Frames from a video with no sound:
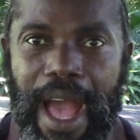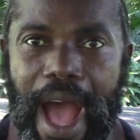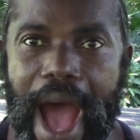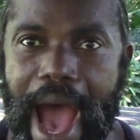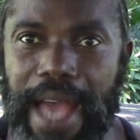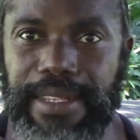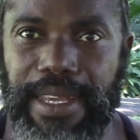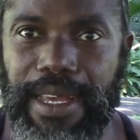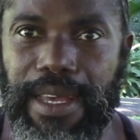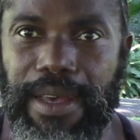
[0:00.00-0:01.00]

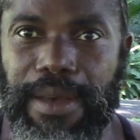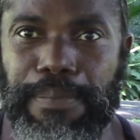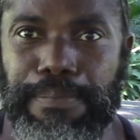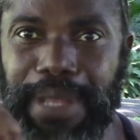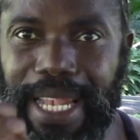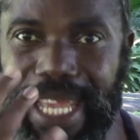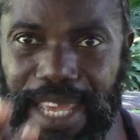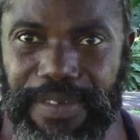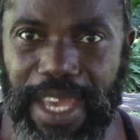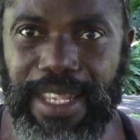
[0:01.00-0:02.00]
and
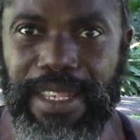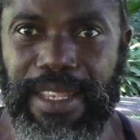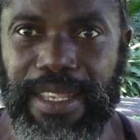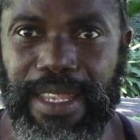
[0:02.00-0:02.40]
believing